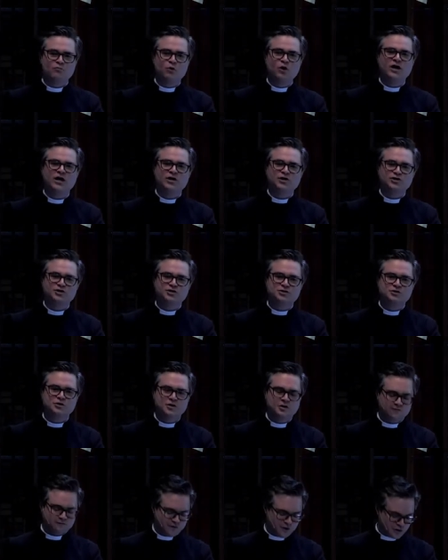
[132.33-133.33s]
British
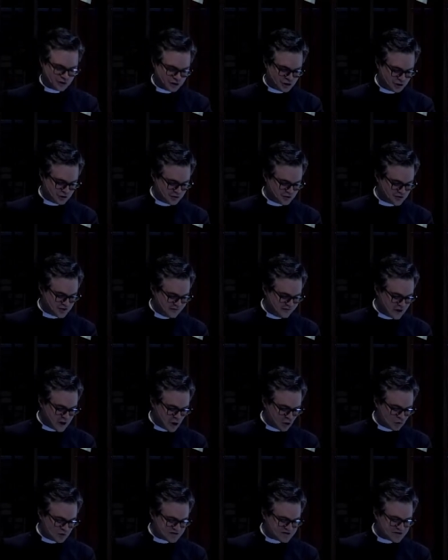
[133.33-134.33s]
virtues of
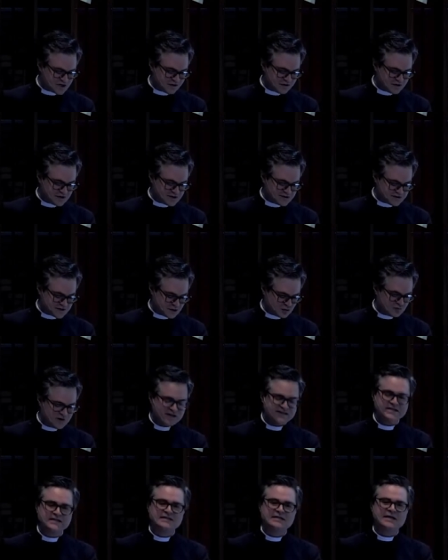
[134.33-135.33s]
resilience and
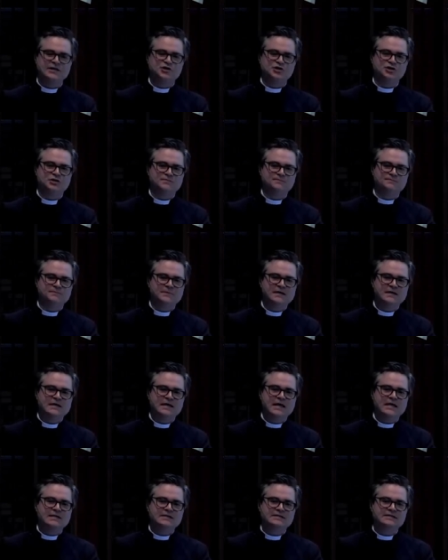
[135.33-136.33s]
resignation,
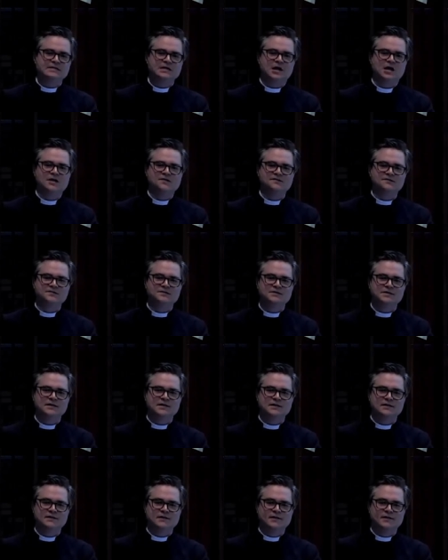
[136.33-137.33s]
ensconced
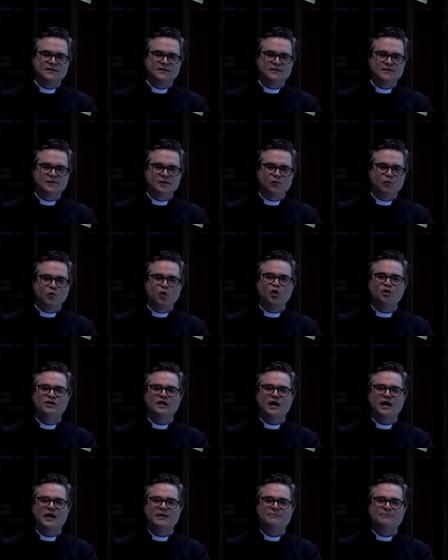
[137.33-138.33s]
in the
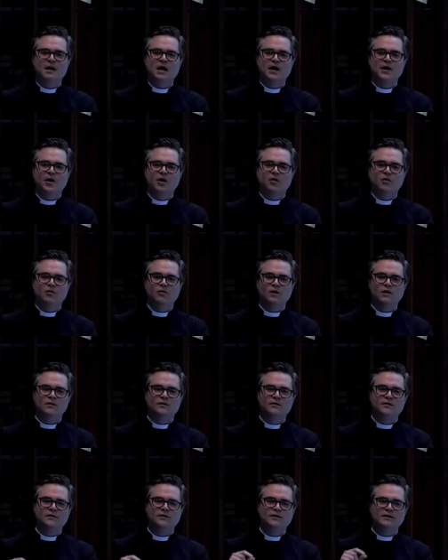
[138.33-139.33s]
wartime motto,
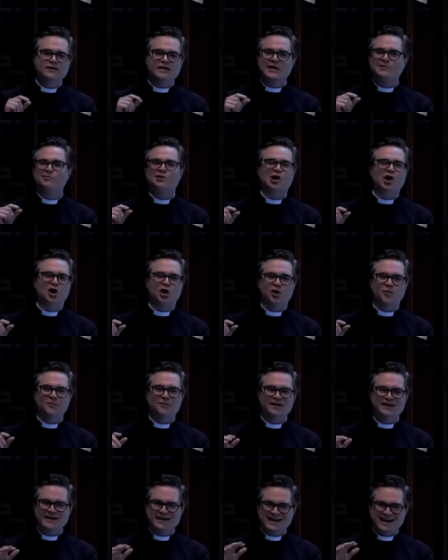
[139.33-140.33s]
keep
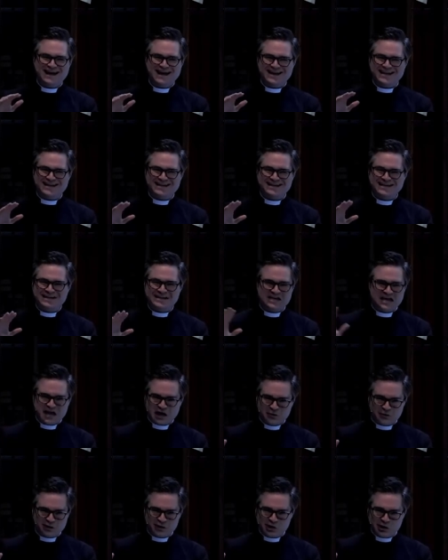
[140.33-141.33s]
calm and
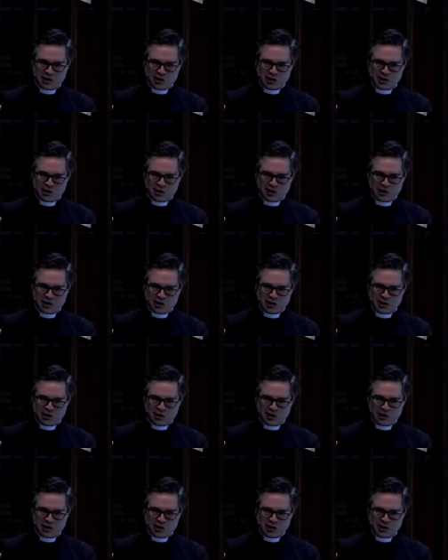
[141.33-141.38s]
carry